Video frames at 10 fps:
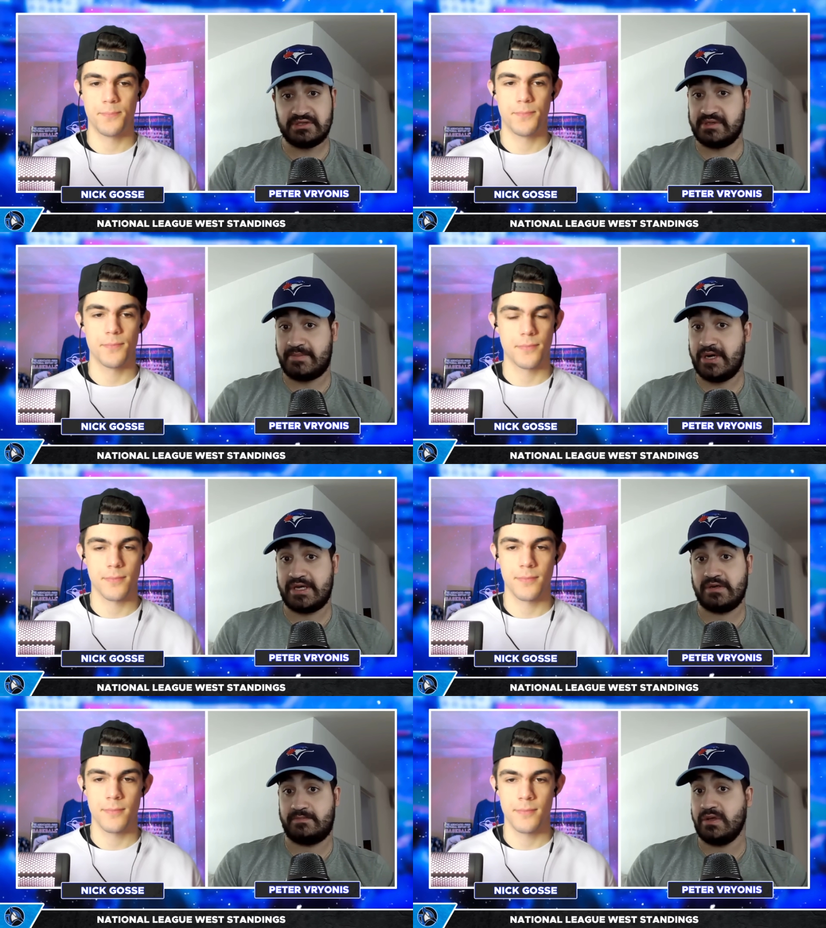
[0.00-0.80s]

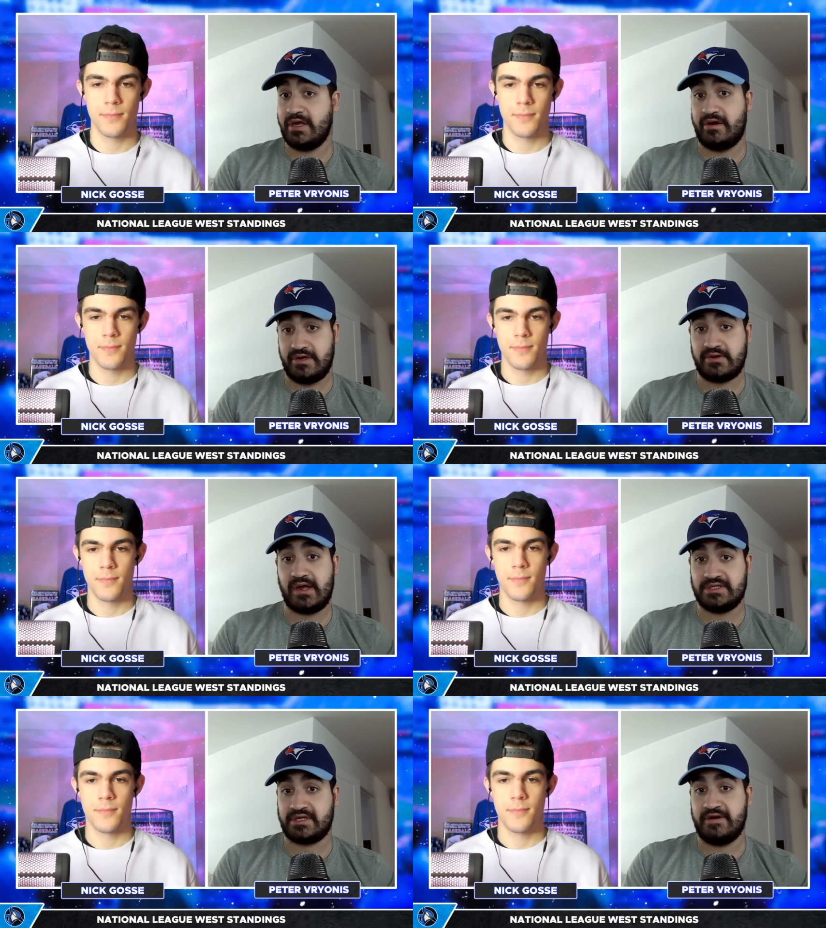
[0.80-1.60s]
Speaker 1: Varsho's a pretty good
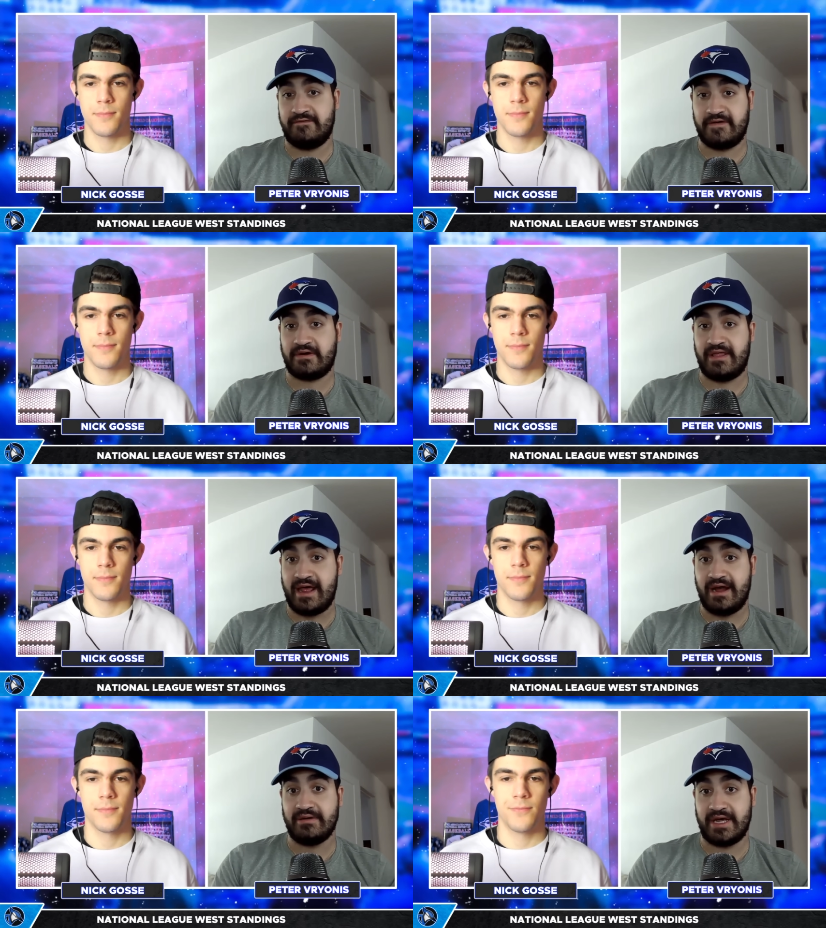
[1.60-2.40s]
player, and you guys are going to
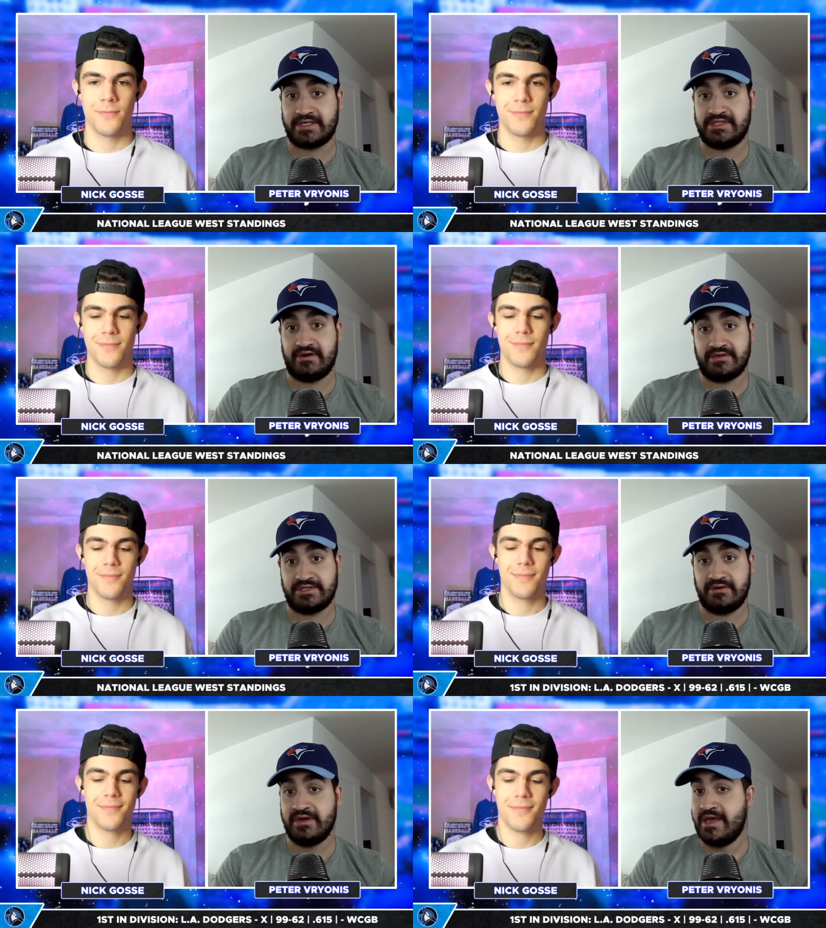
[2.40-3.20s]
figure that out
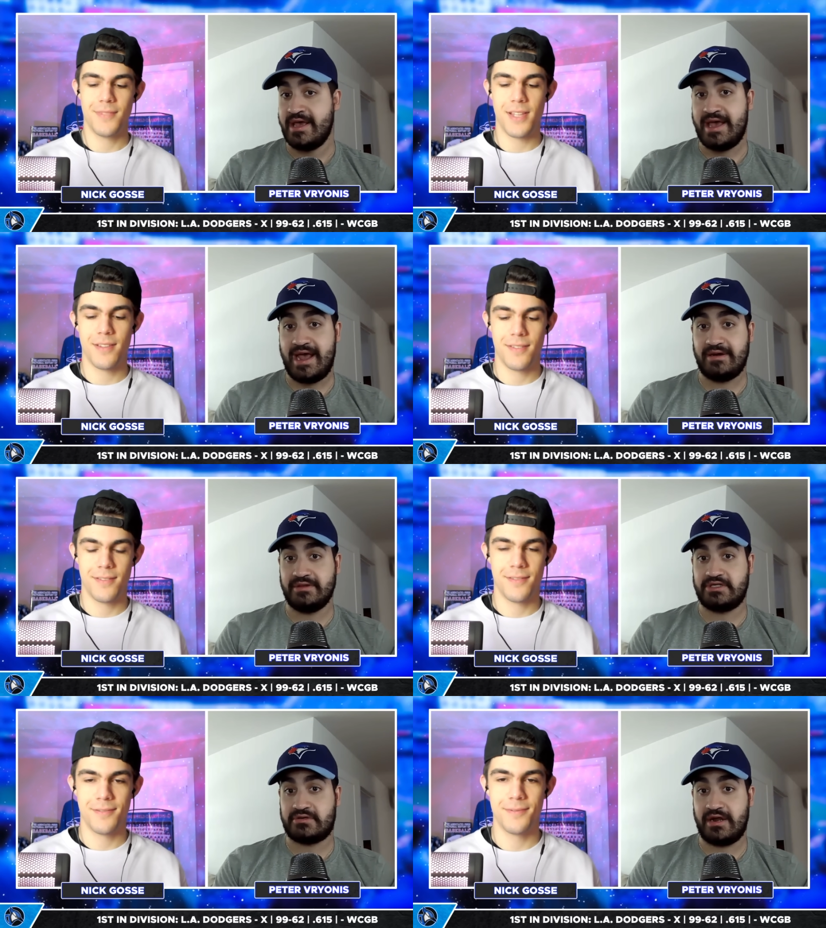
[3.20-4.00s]
next year. So
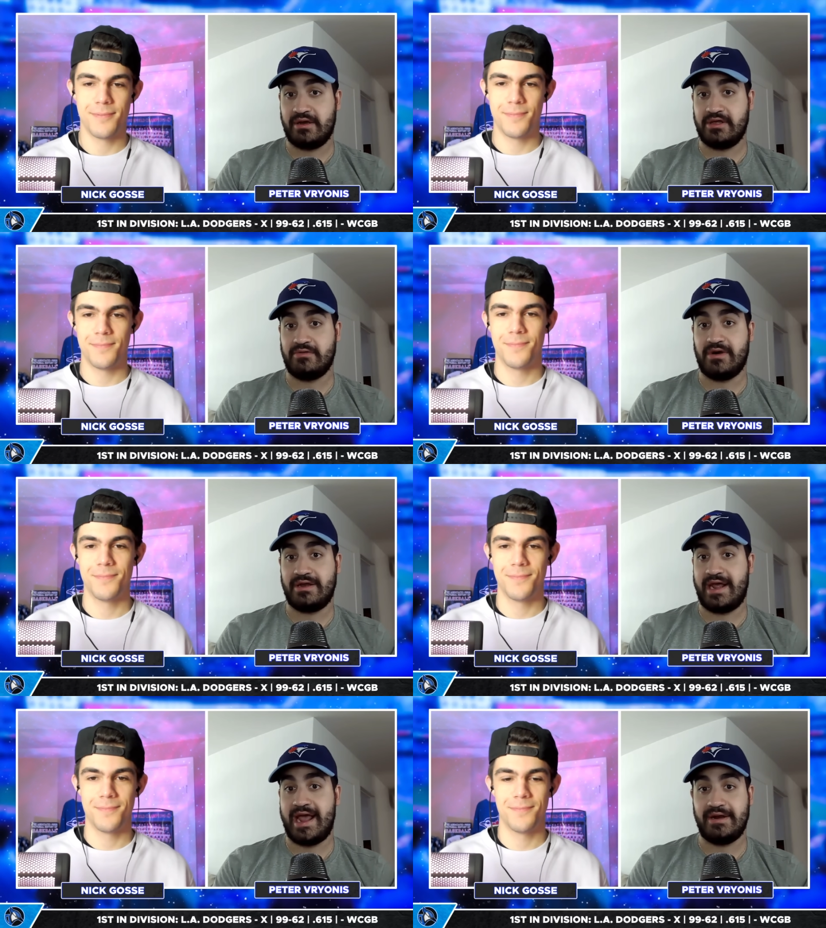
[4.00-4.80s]
hate on the trade
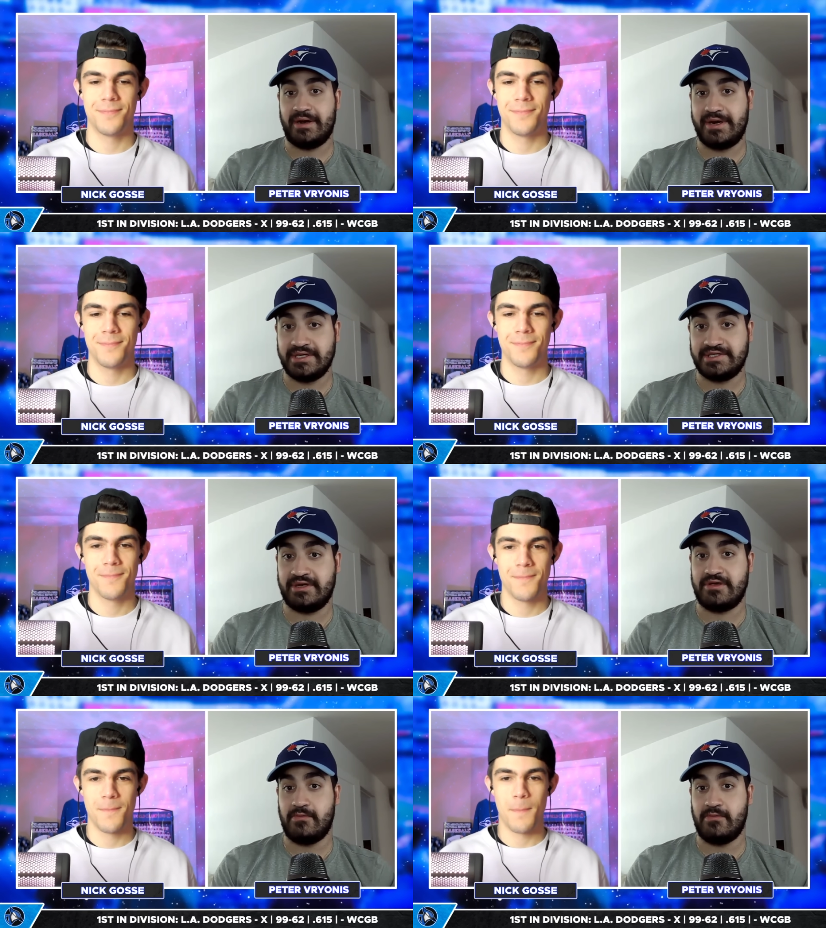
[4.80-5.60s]
all you want, hate
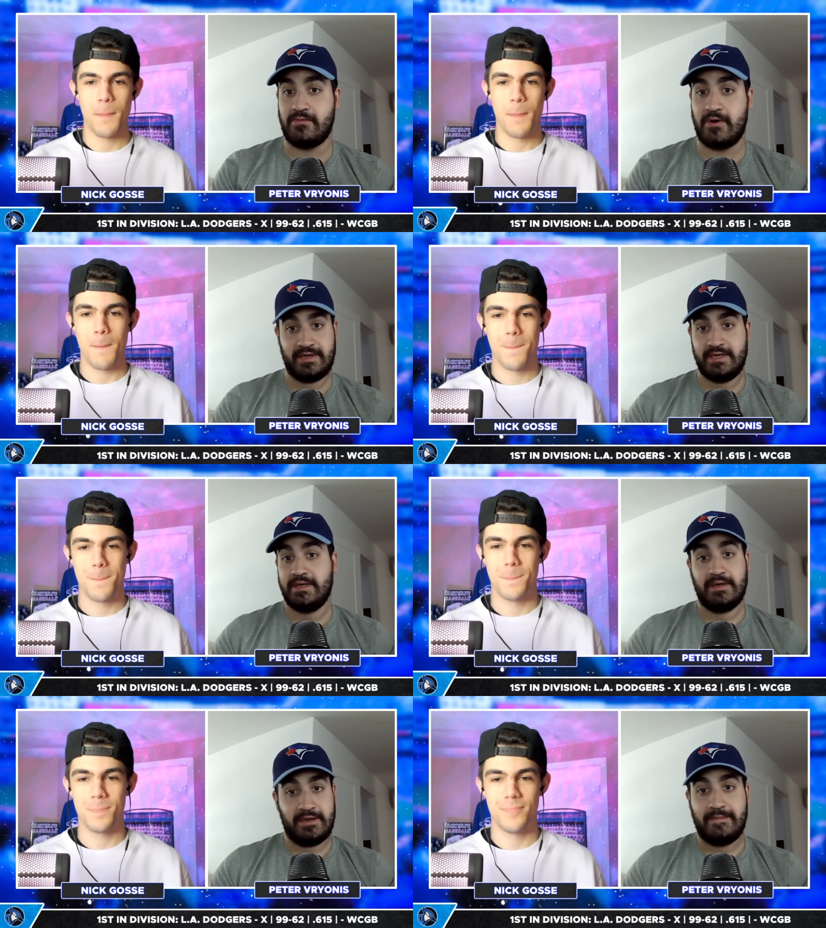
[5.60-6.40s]
on us all you want,